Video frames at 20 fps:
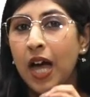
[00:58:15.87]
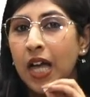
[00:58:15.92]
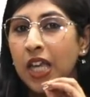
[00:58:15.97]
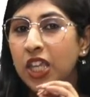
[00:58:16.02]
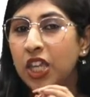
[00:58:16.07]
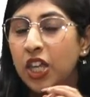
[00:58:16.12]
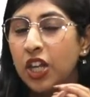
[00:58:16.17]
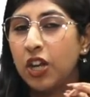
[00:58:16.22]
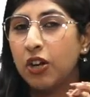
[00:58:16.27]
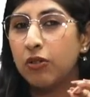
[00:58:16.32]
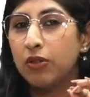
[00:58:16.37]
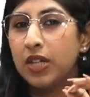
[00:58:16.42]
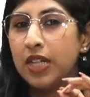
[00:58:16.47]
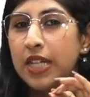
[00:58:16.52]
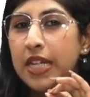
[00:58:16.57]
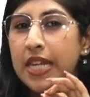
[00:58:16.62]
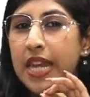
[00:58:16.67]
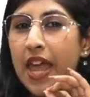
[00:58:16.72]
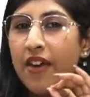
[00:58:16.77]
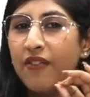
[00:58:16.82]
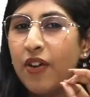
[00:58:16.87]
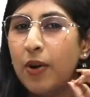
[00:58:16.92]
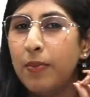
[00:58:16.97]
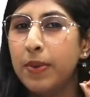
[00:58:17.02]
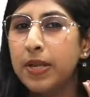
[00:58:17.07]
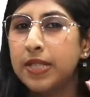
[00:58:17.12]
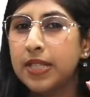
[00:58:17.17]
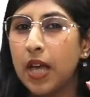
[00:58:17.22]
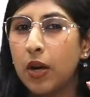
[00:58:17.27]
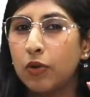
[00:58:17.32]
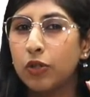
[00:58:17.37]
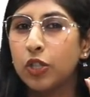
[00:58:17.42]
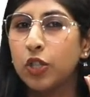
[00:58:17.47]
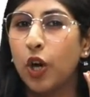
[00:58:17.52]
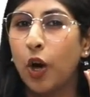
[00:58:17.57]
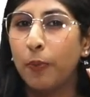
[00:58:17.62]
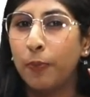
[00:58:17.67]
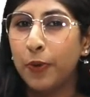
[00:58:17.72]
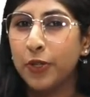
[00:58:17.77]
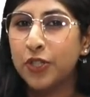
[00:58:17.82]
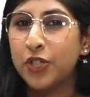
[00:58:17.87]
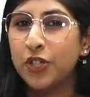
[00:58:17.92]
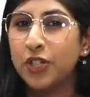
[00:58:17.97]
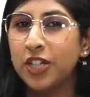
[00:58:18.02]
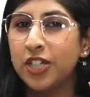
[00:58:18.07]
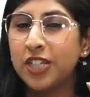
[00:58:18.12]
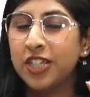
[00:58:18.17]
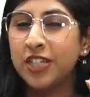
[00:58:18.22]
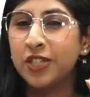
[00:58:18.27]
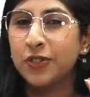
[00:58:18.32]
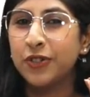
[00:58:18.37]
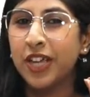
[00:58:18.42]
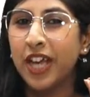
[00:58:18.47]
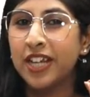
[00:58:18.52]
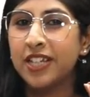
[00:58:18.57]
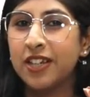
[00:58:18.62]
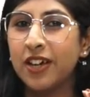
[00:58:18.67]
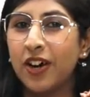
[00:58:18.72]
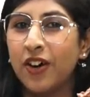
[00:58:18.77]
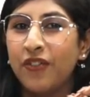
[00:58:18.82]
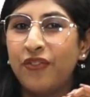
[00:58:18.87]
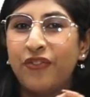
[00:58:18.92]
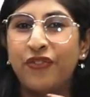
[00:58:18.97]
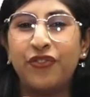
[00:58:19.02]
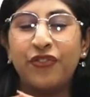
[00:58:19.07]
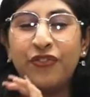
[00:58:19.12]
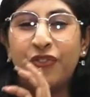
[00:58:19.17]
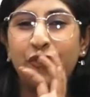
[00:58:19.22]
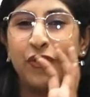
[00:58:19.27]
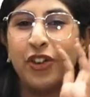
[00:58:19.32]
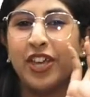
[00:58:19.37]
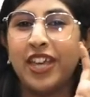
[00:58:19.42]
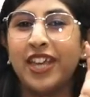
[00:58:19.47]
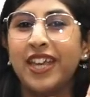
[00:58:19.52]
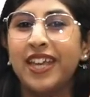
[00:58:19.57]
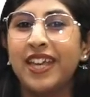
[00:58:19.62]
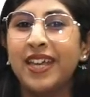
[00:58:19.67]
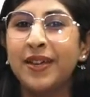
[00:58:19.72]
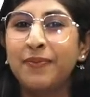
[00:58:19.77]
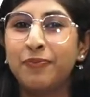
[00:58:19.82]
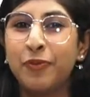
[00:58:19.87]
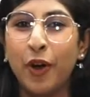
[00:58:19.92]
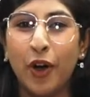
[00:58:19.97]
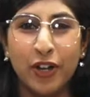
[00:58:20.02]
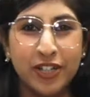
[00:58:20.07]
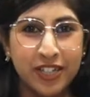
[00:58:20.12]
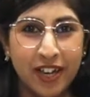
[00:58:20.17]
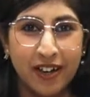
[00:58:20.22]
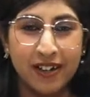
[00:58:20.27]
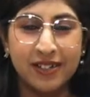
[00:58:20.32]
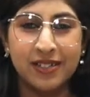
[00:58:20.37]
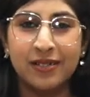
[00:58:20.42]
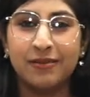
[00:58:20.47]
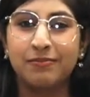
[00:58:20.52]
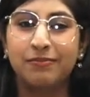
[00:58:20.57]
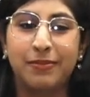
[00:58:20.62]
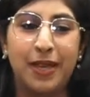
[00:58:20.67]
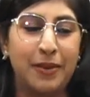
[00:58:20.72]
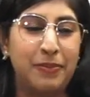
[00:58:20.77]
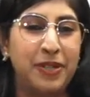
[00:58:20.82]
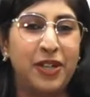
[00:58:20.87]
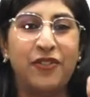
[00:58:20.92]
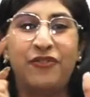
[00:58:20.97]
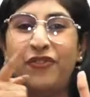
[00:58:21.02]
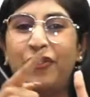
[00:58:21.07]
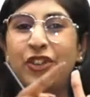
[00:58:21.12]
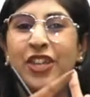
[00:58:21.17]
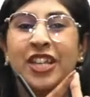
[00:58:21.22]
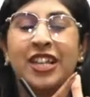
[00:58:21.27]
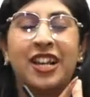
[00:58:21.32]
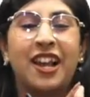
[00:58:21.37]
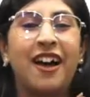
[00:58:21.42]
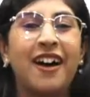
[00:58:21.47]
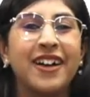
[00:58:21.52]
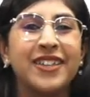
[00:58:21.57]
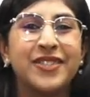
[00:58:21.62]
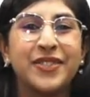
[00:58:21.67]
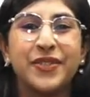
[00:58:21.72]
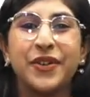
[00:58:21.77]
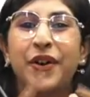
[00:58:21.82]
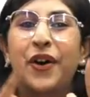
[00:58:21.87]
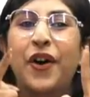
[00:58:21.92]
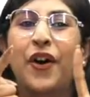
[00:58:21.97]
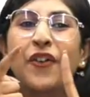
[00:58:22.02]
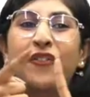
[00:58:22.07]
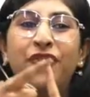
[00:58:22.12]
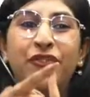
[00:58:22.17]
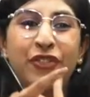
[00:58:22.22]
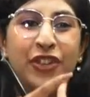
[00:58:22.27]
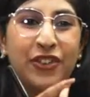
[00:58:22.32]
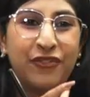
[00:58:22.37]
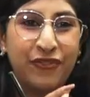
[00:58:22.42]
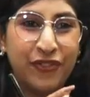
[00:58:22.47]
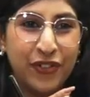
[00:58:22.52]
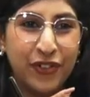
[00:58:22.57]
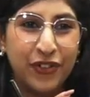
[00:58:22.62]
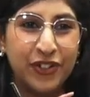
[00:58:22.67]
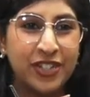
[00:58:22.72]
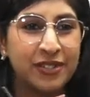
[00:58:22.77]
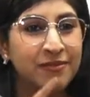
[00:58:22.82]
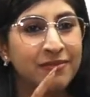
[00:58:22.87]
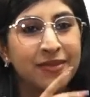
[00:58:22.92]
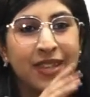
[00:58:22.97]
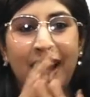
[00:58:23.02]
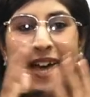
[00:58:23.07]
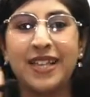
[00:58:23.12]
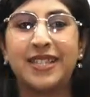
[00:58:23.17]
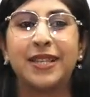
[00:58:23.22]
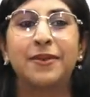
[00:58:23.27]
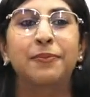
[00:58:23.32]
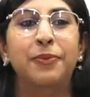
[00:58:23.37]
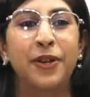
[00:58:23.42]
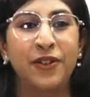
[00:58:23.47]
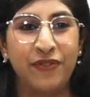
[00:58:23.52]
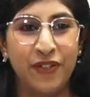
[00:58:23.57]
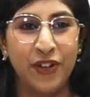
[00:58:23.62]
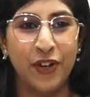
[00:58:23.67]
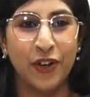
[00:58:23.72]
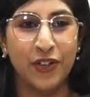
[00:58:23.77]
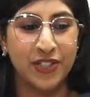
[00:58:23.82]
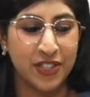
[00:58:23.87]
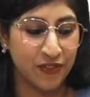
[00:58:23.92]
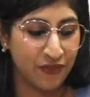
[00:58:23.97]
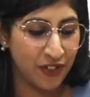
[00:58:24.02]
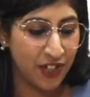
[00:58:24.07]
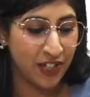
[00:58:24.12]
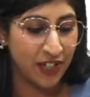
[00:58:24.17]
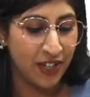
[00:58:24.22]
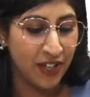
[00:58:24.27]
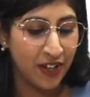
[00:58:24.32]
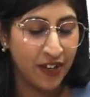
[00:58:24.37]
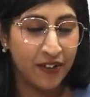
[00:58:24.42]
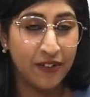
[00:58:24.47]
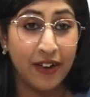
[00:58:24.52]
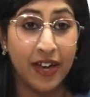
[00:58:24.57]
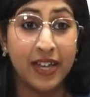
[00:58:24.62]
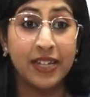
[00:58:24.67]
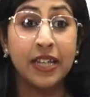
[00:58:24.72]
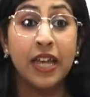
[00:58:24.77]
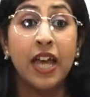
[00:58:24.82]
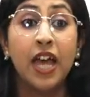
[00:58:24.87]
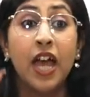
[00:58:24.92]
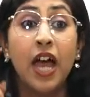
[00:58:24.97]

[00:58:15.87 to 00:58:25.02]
never miss out the opportunity to get a free product, maybe a free class or free food, a simple philosophy, right?